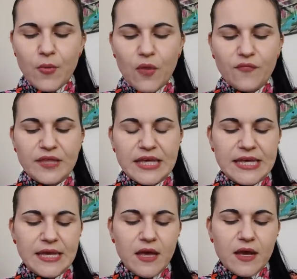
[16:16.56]
of
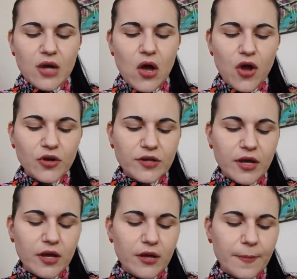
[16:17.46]
the card,
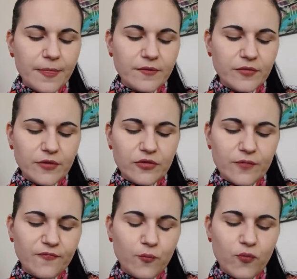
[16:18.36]

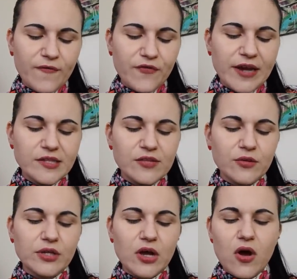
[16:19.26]
the phrases
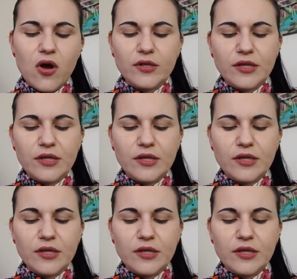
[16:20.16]
on the cards